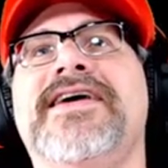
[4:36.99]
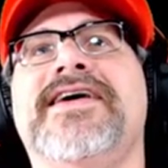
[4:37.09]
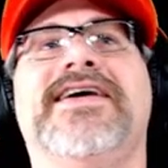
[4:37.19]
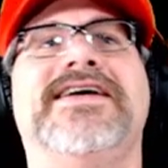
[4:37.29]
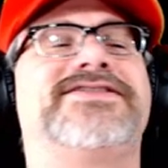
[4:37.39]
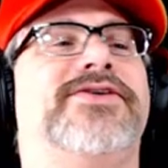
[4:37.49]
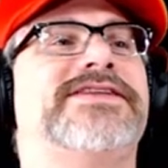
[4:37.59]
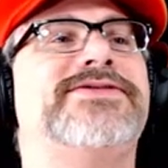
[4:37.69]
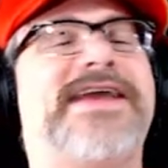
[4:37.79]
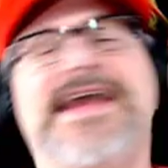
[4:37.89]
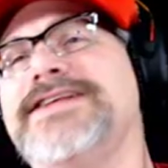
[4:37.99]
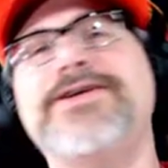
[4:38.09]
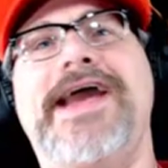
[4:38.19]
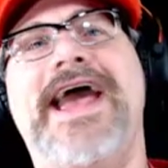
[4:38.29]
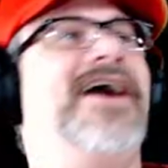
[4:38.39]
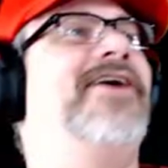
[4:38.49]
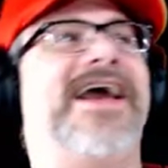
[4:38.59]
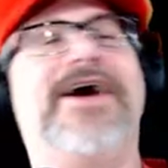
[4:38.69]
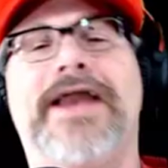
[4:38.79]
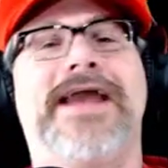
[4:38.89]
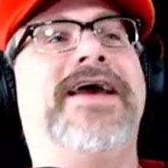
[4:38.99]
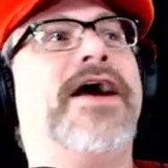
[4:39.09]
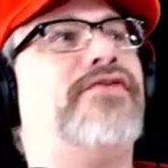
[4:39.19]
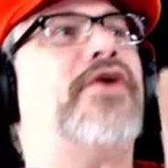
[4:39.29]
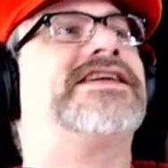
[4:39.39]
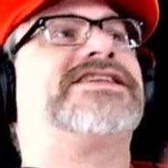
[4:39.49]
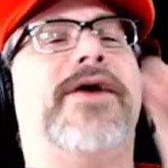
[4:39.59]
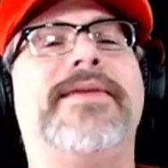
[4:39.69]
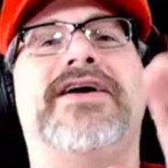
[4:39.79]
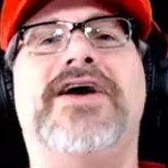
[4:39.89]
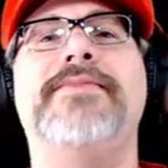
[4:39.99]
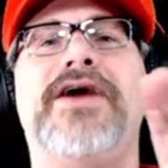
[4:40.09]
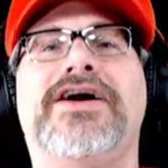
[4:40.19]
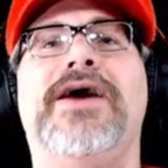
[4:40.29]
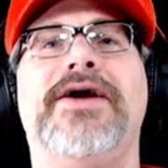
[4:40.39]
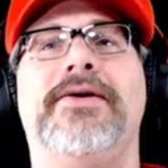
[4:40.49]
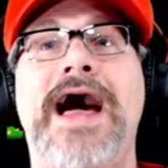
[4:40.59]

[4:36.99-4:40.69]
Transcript: All right, so it's okay, it's okay. Okay, okay, focus, calm down, calm down, calm down.